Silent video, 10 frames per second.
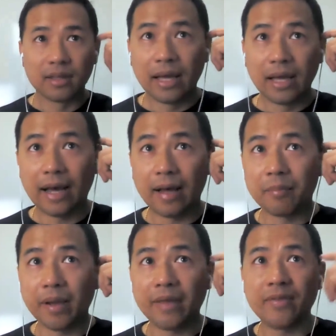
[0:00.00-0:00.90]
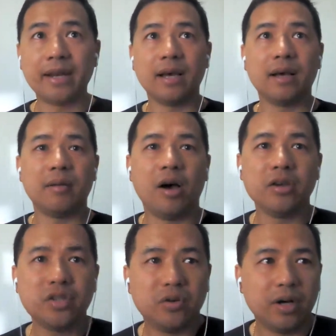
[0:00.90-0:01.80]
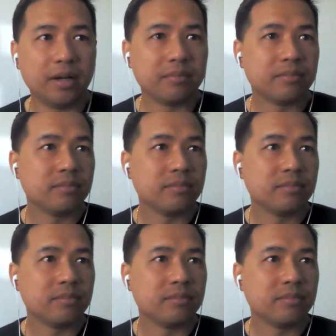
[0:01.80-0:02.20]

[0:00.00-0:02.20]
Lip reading: And then also,